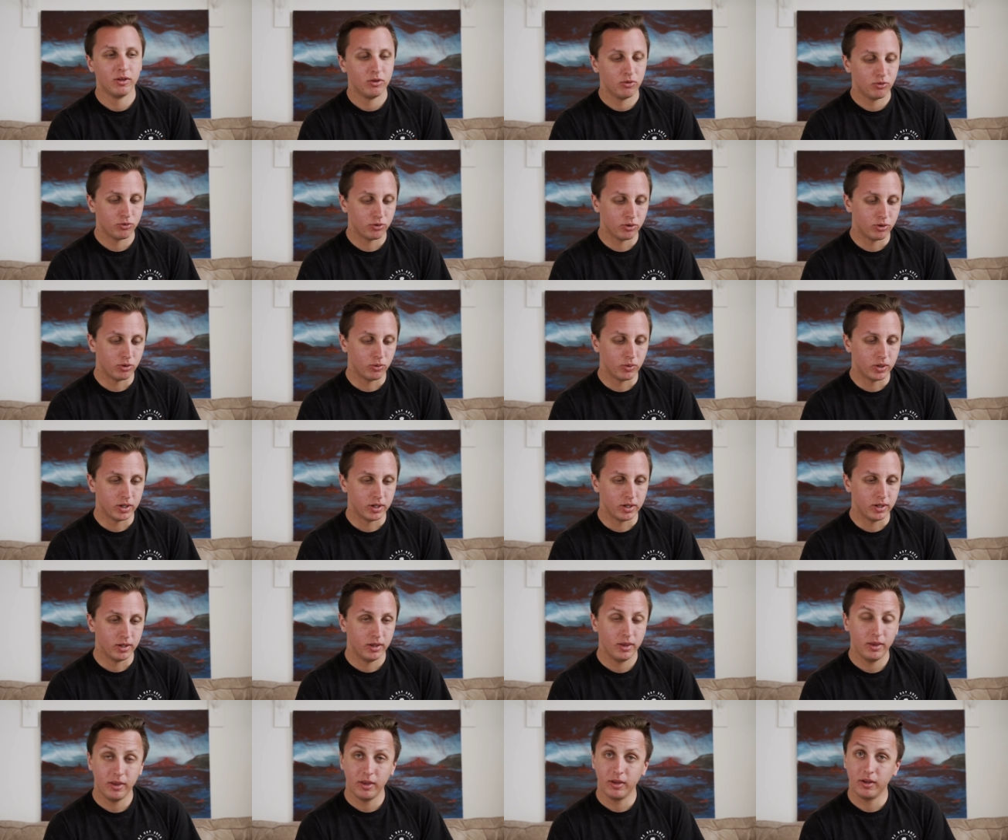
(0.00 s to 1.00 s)
So
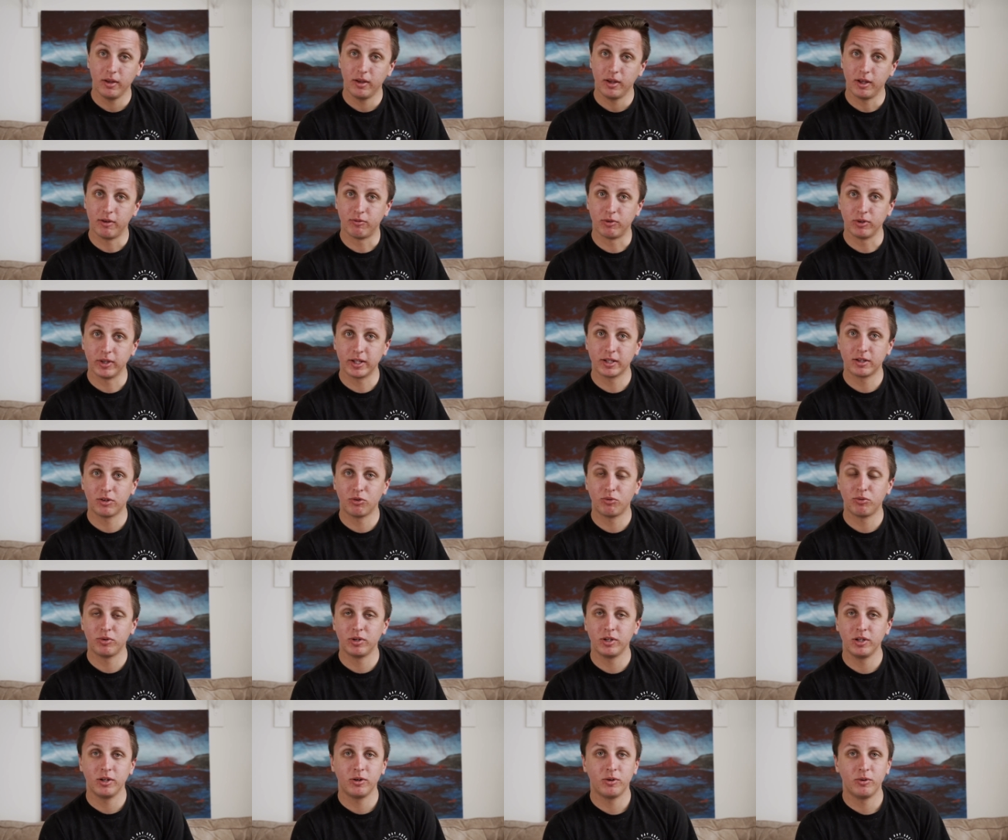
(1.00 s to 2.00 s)
uh, if you like this
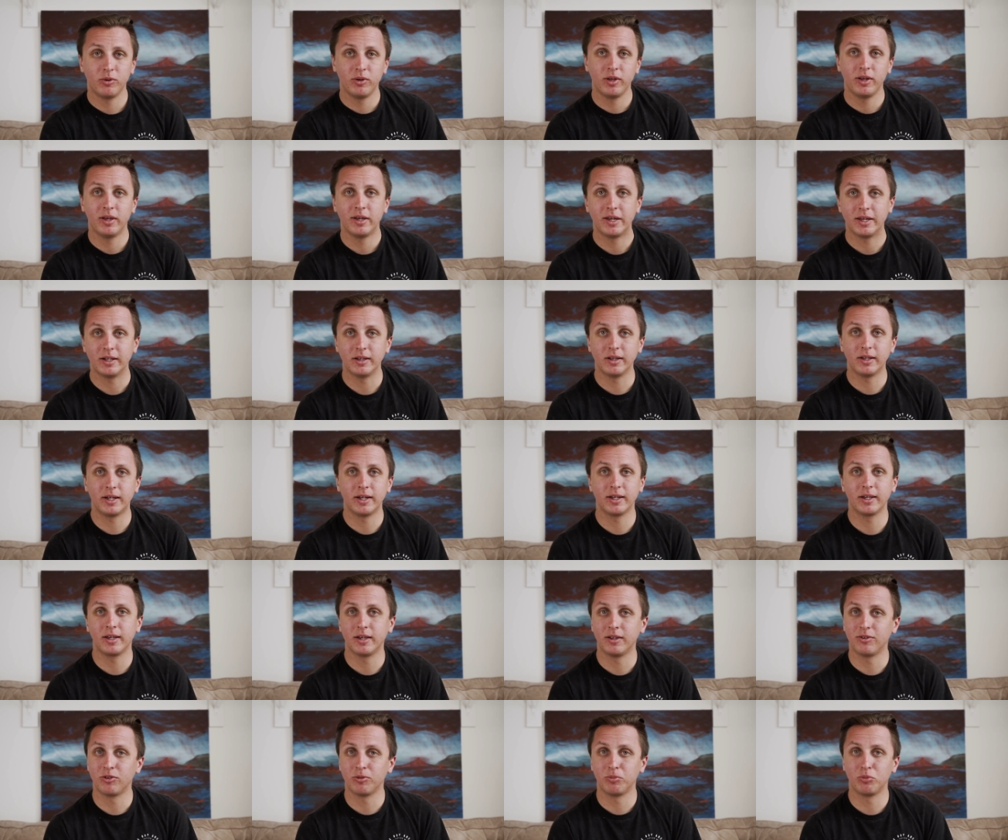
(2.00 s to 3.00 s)
video, hit
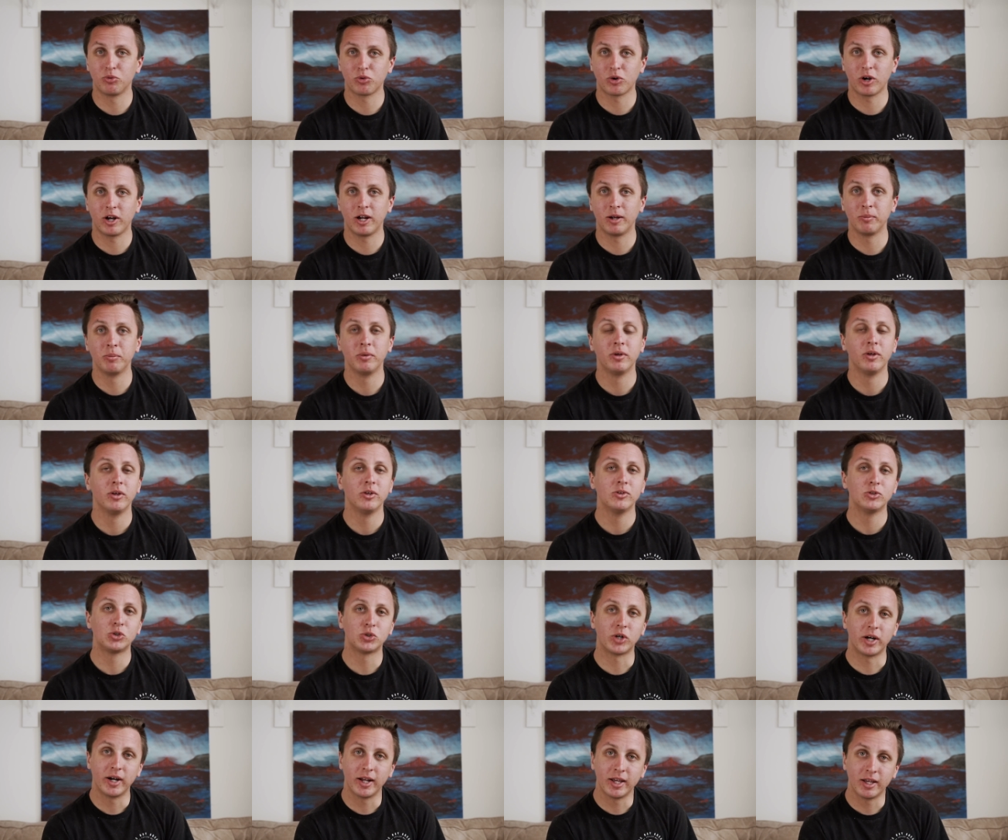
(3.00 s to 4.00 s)
like, hit subscribe.
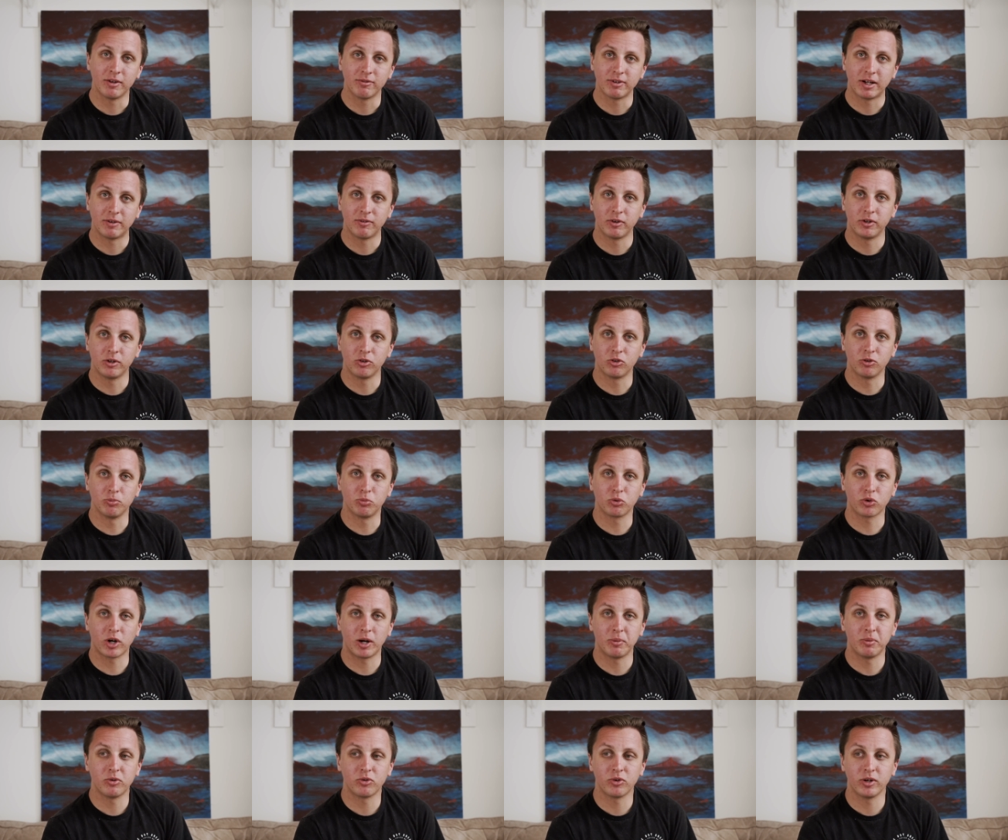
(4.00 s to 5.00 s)
I'm trying to hit 500
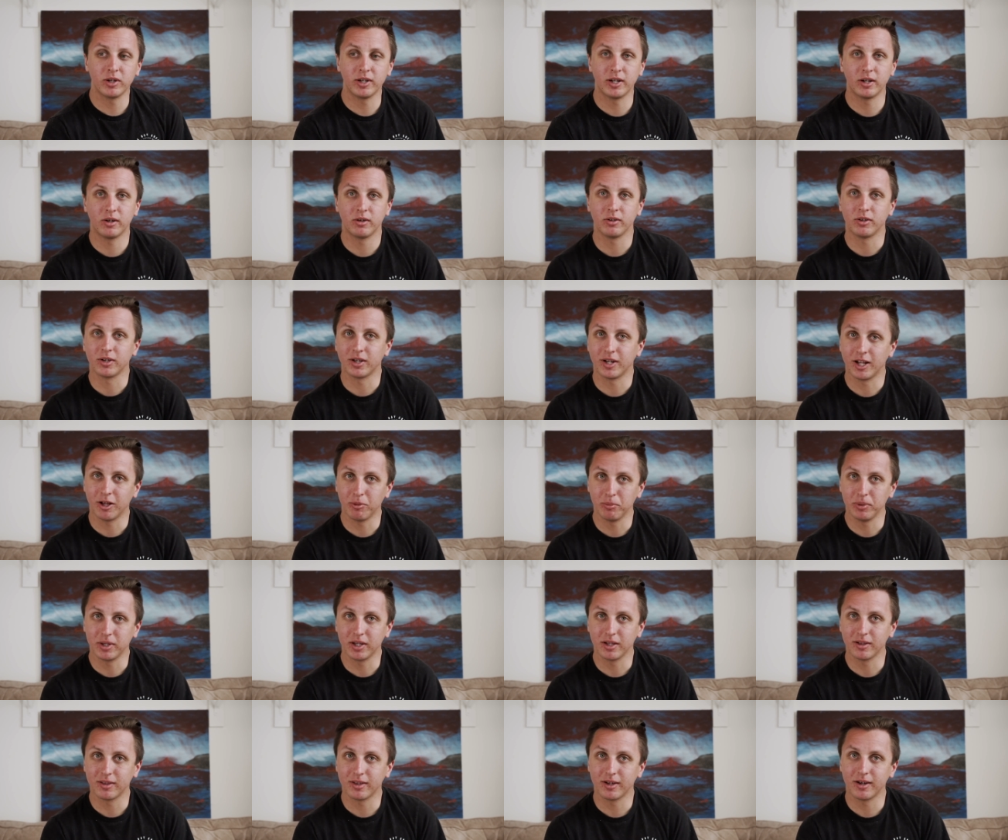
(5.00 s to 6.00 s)
subscribers right now, you can help
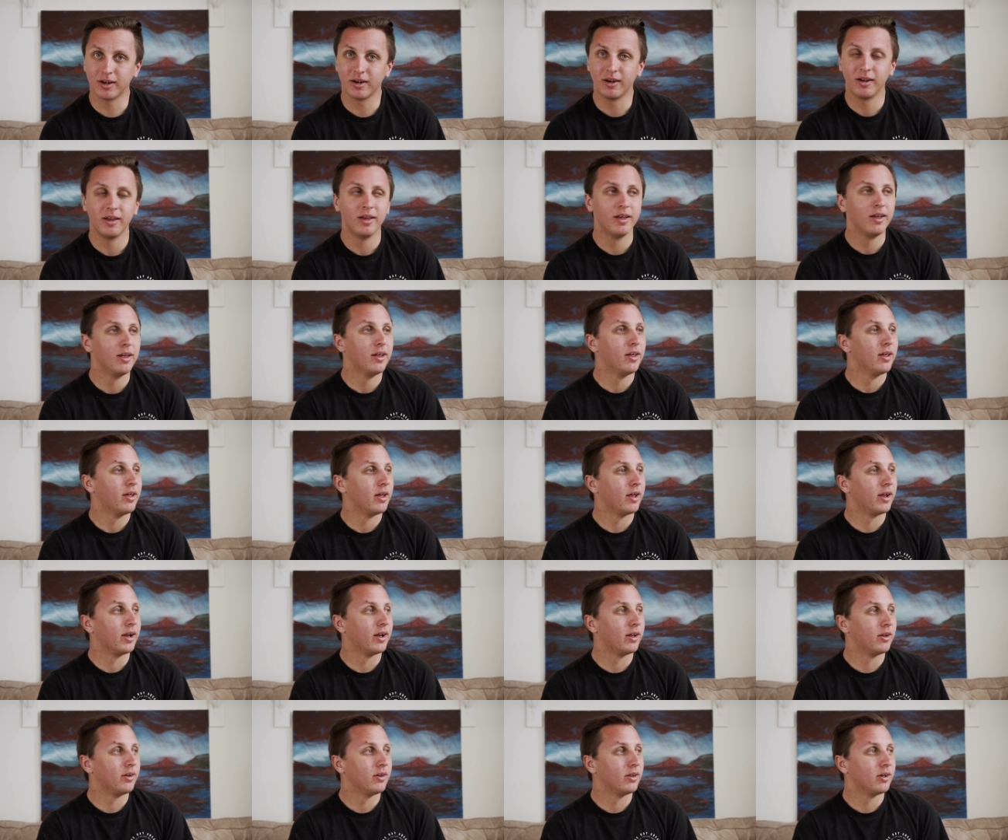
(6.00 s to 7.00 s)
me get there.
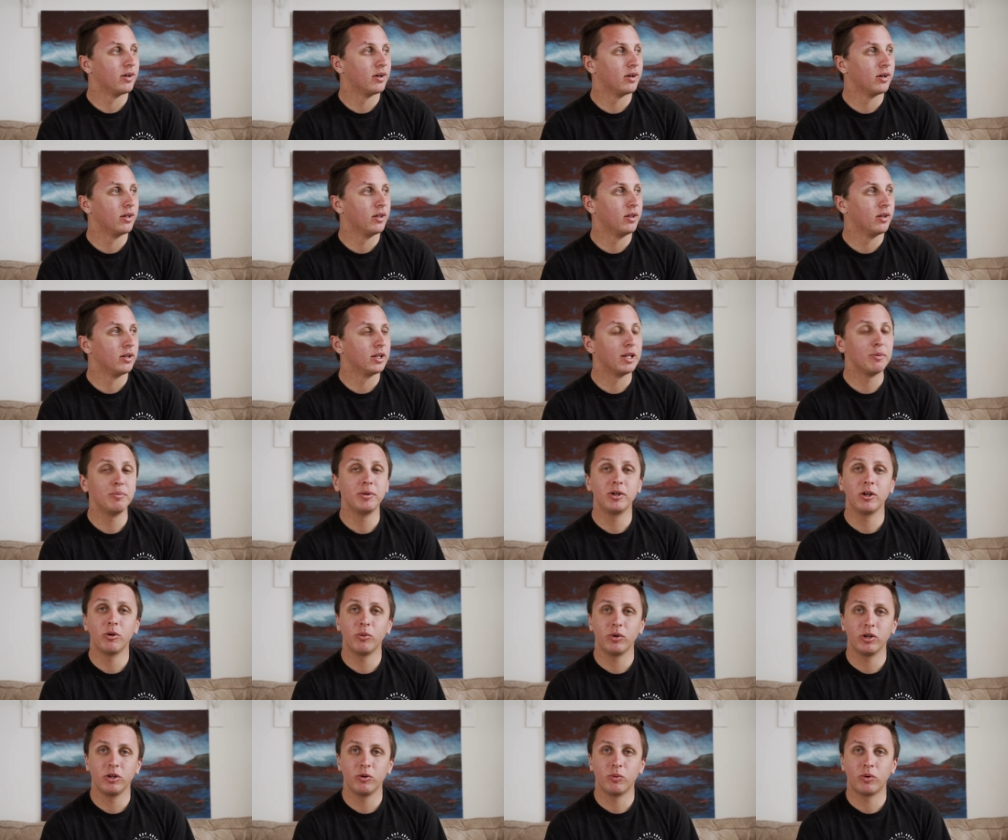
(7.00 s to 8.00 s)
And uh, let me
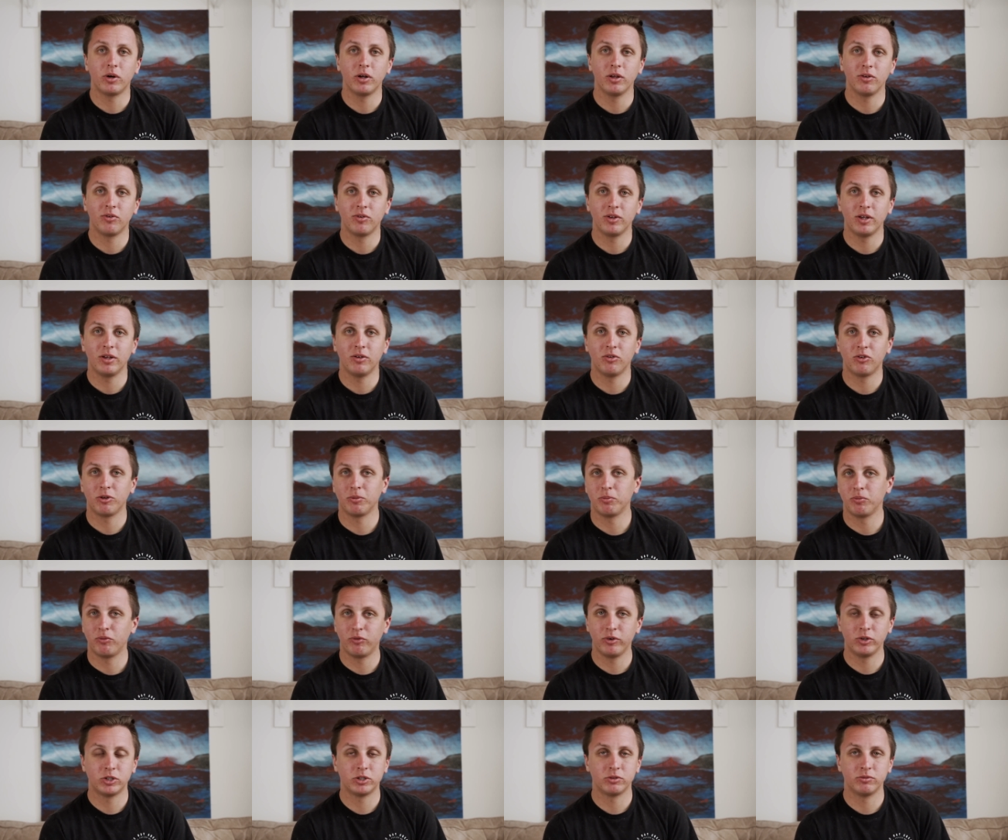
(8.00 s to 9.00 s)
know what you wanna see in
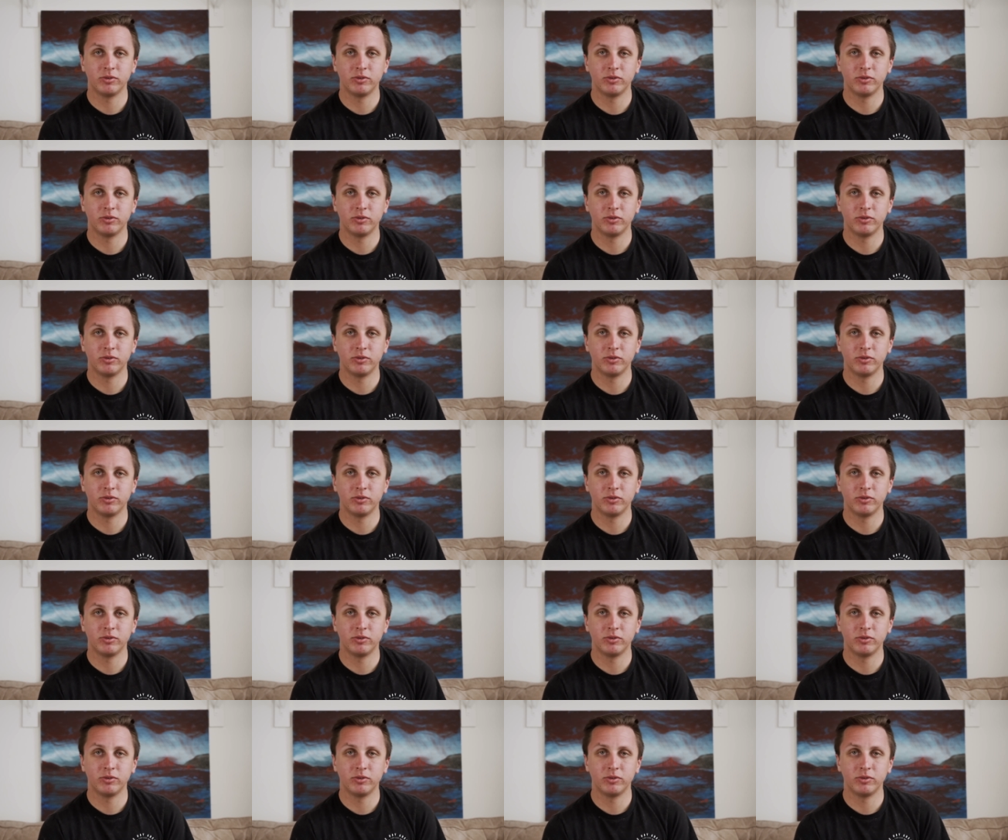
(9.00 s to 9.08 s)
some future